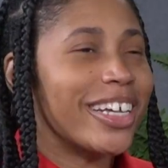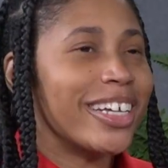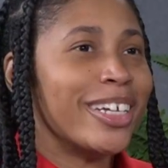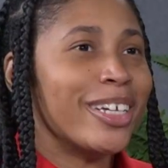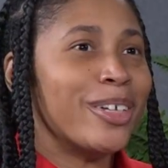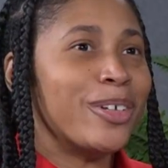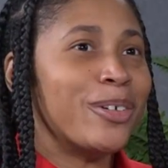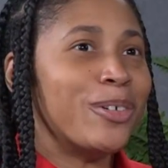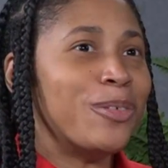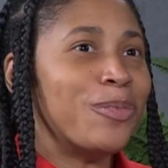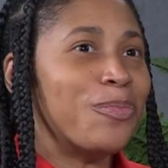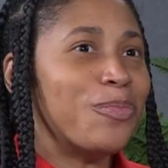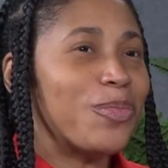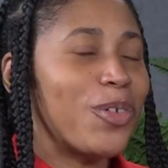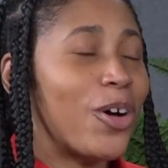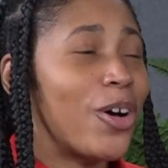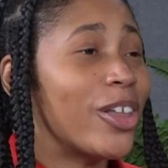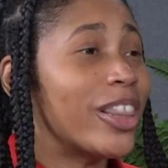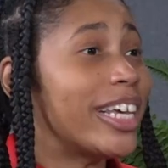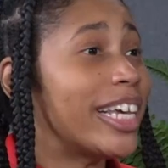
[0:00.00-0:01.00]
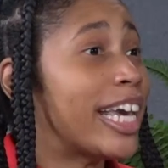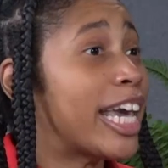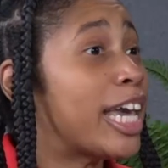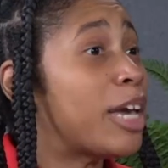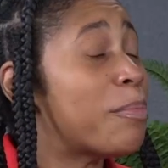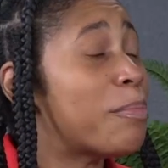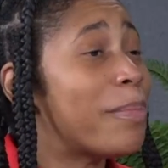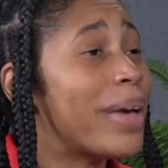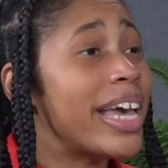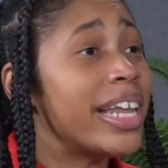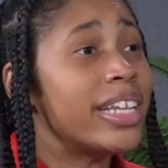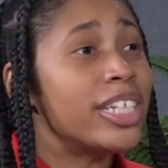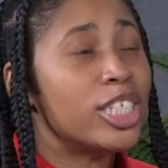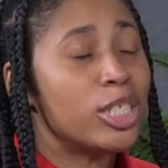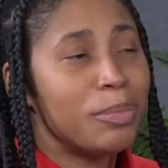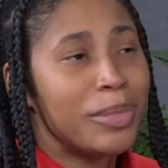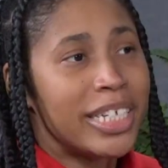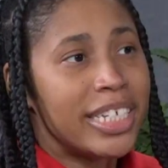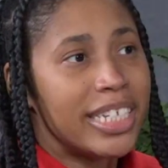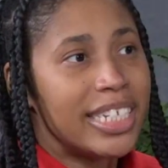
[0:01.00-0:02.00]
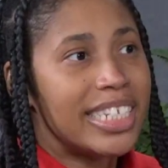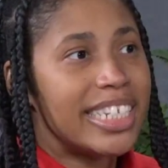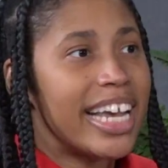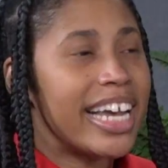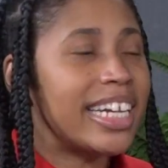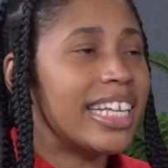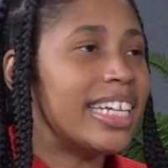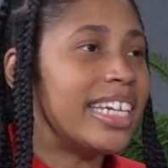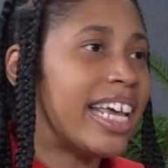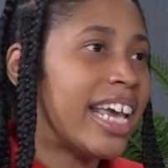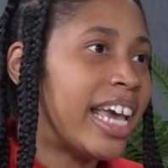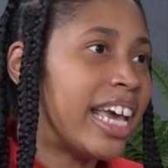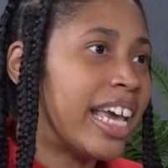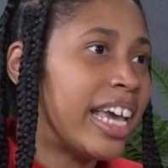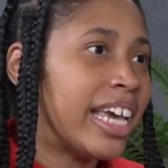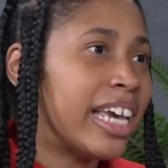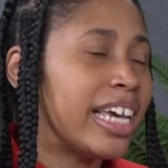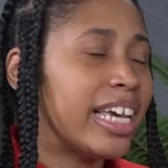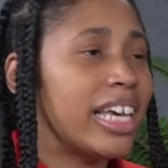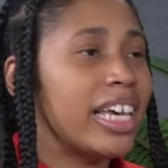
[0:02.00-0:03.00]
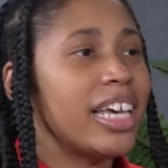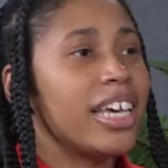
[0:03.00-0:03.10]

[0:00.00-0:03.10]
um, all the game management day to day,